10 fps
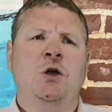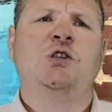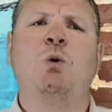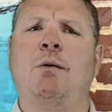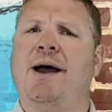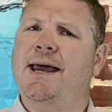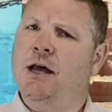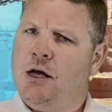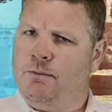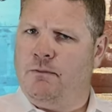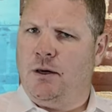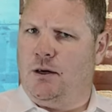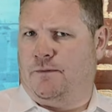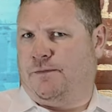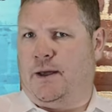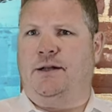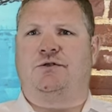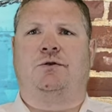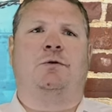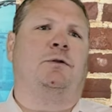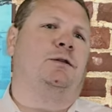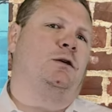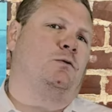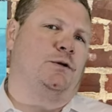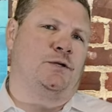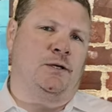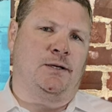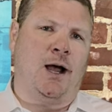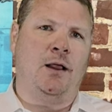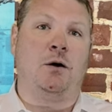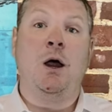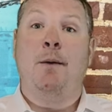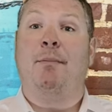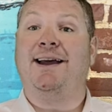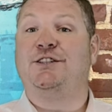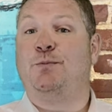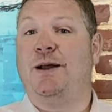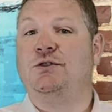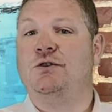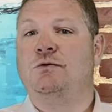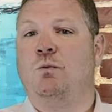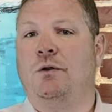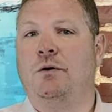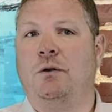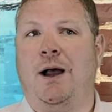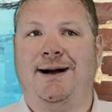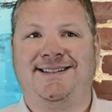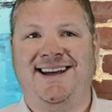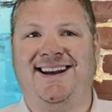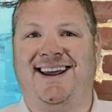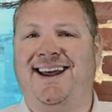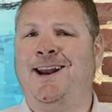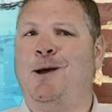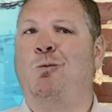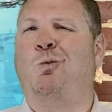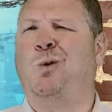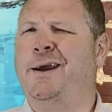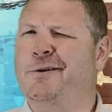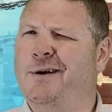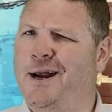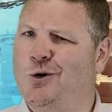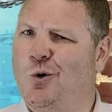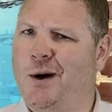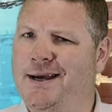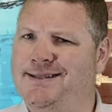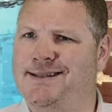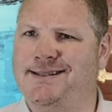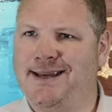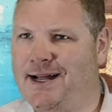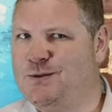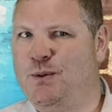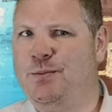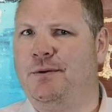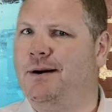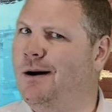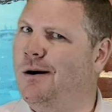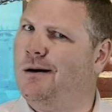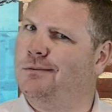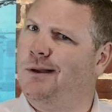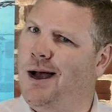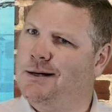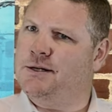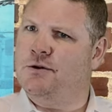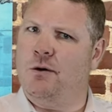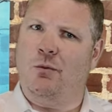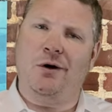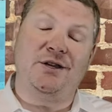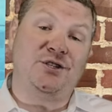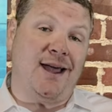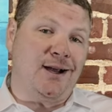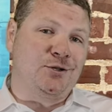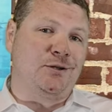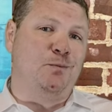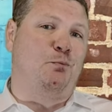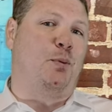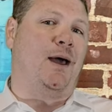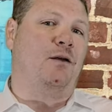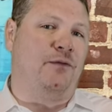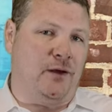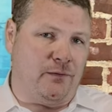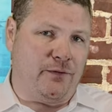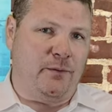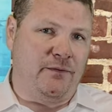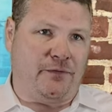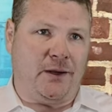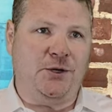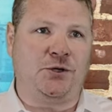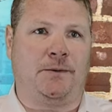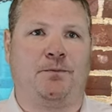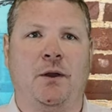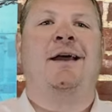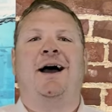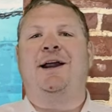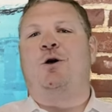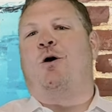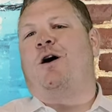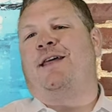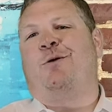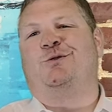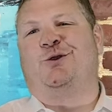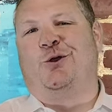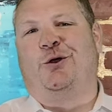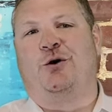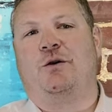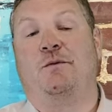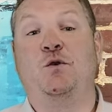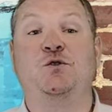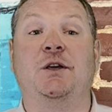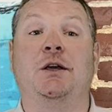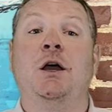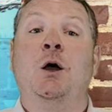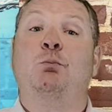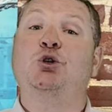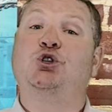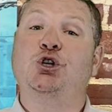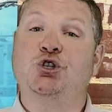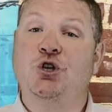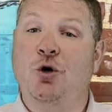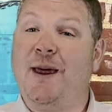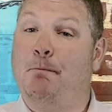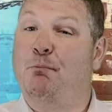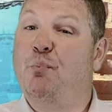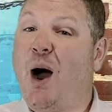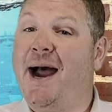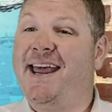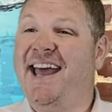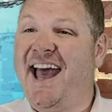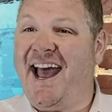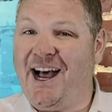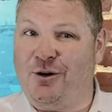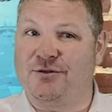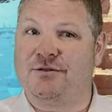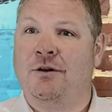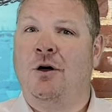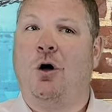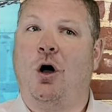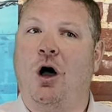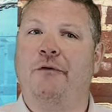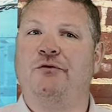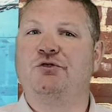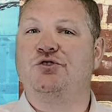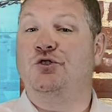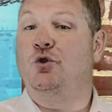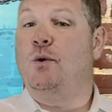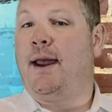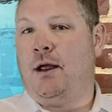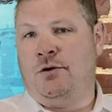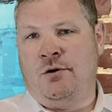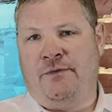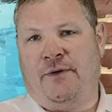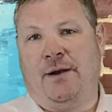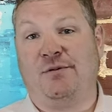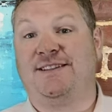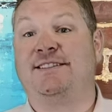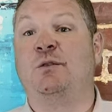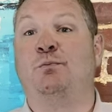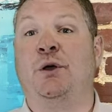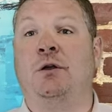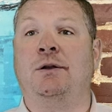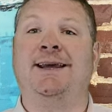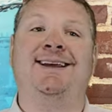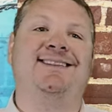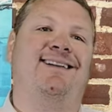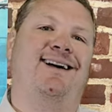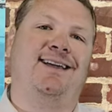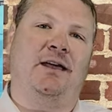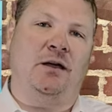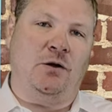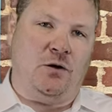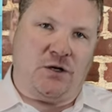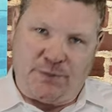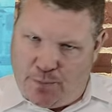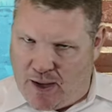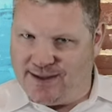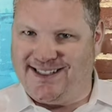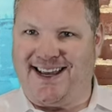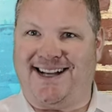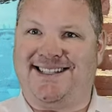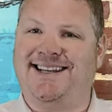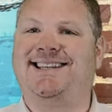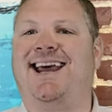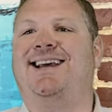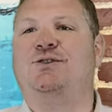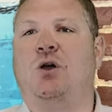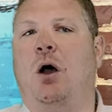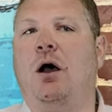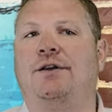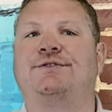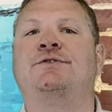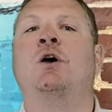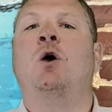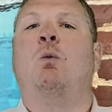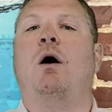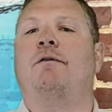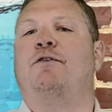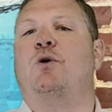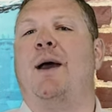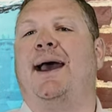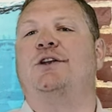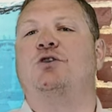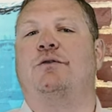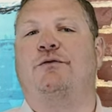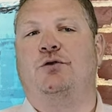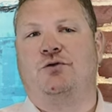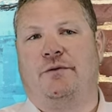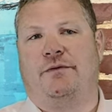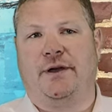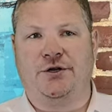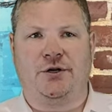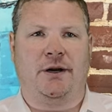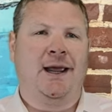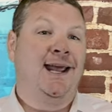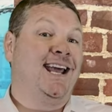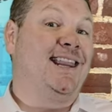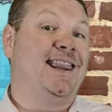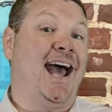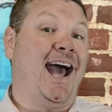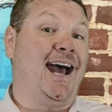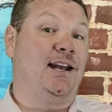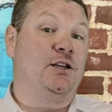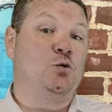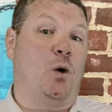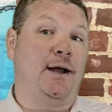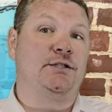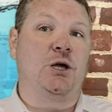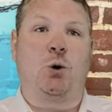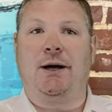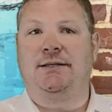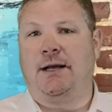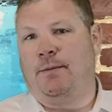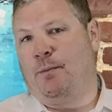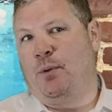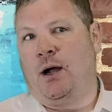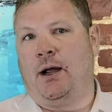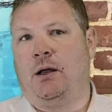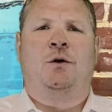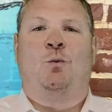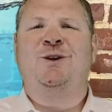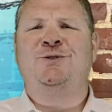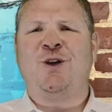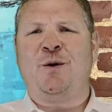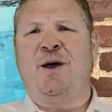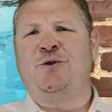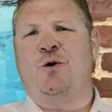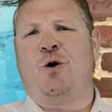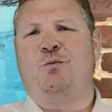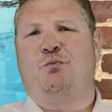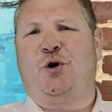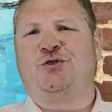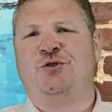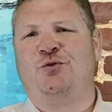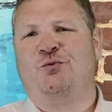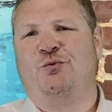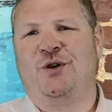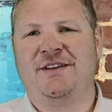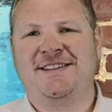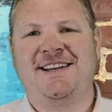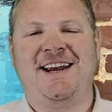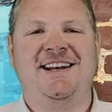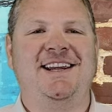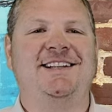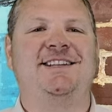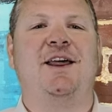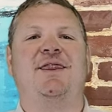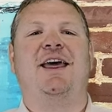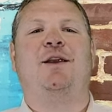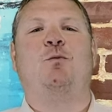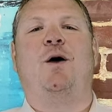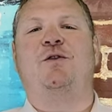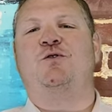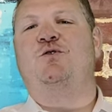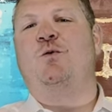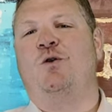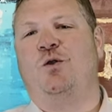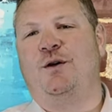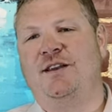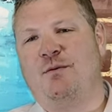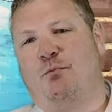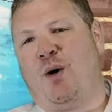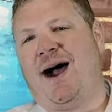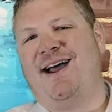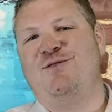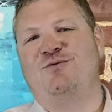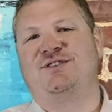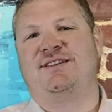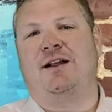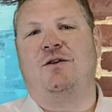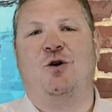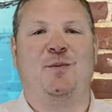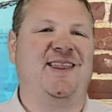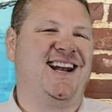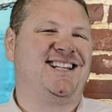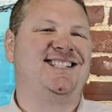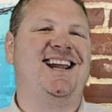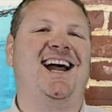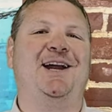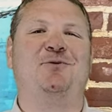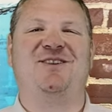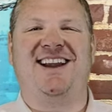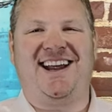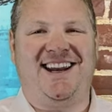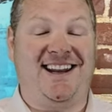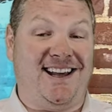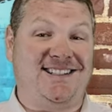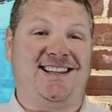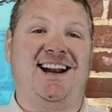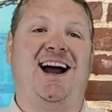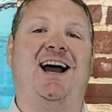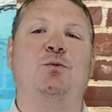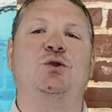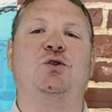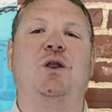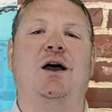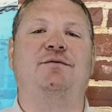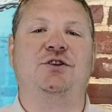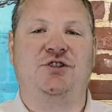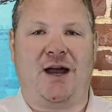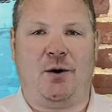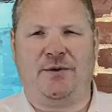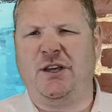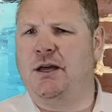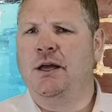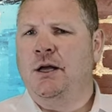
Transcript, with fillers: So while my income inflates due to the decrease in the dollar, my expenses, well, they're locked in. In a weird and crazy sense, people that are locked into their mortgage actually benefit from inflation. I know all that was a little confusing, but just know that buying a house offers you and your family stability and locking in your expenses at today's costs while offering you a hedge on future inflation. And that is why it's a great time to buy. Want to talk about your own personal real estate needs? Then, whether you are looking to buy or sell a home in the next nine or 90 days, then I would love to chat with you.